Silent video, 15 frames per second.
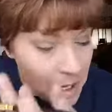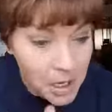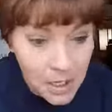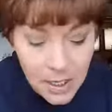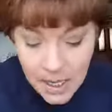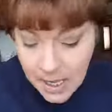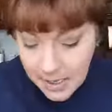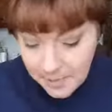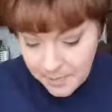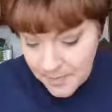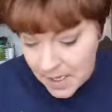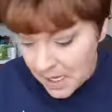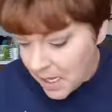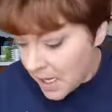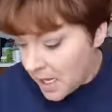Okay,
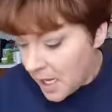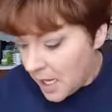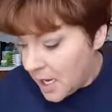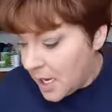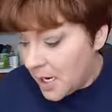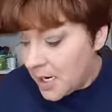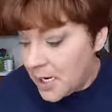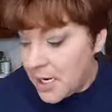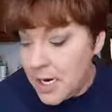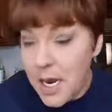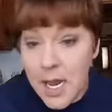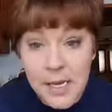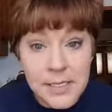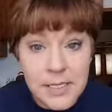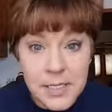
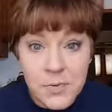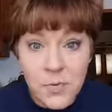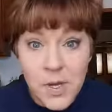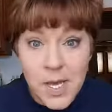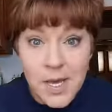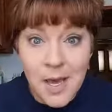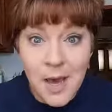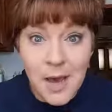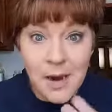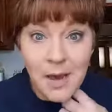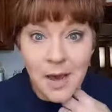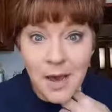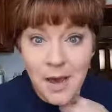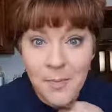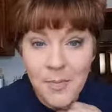next we got
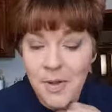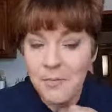up